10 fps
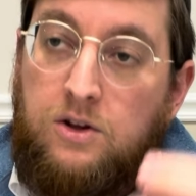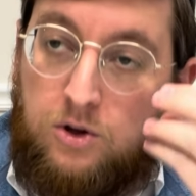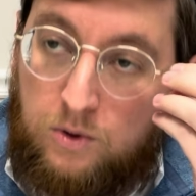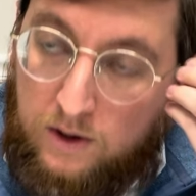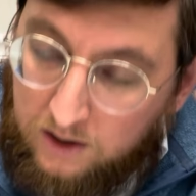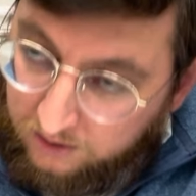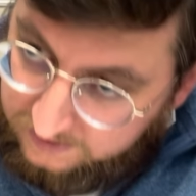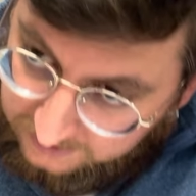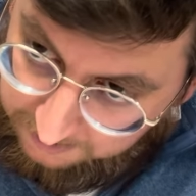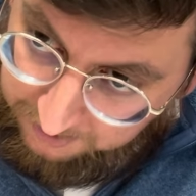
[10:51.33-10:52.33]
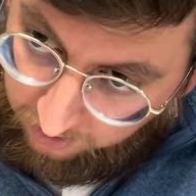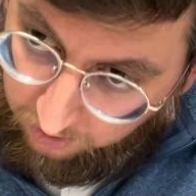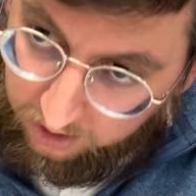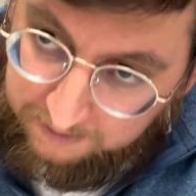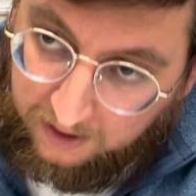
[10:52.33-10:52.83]
You nose
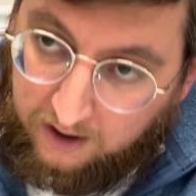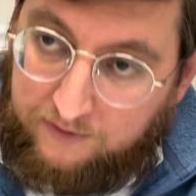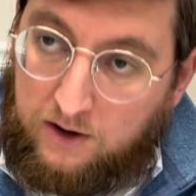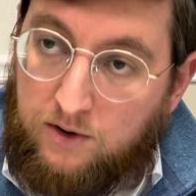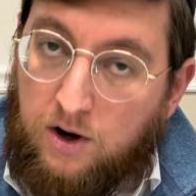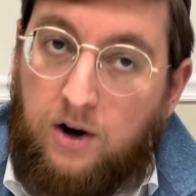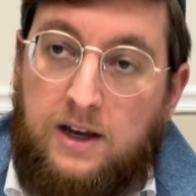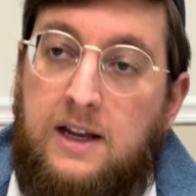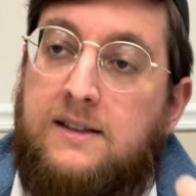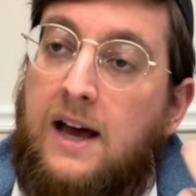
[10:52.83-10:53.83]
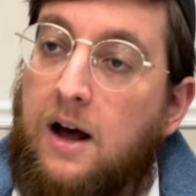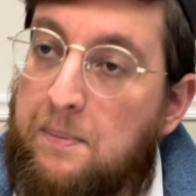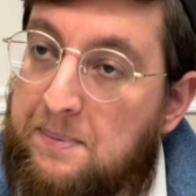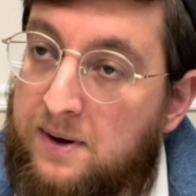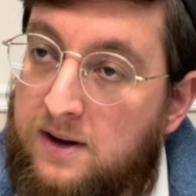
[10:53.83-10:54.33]
be'ol im chavero, he needs help.